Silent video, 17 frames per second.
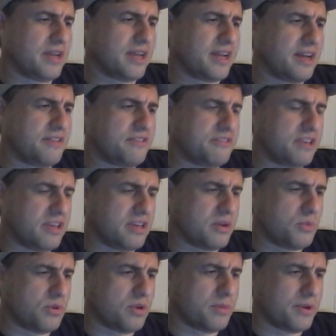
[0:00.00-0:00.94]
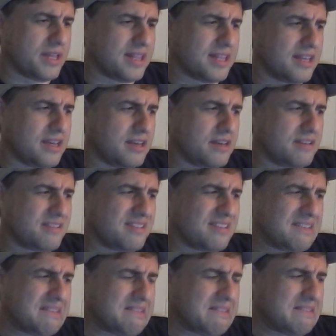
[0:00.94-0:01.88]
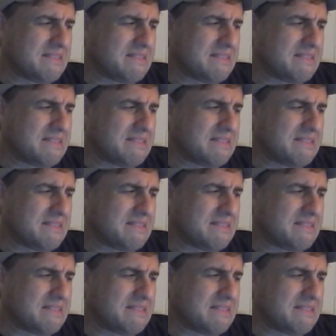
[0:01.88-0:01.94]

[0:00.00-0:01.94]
I got Zeke in one of my leagues.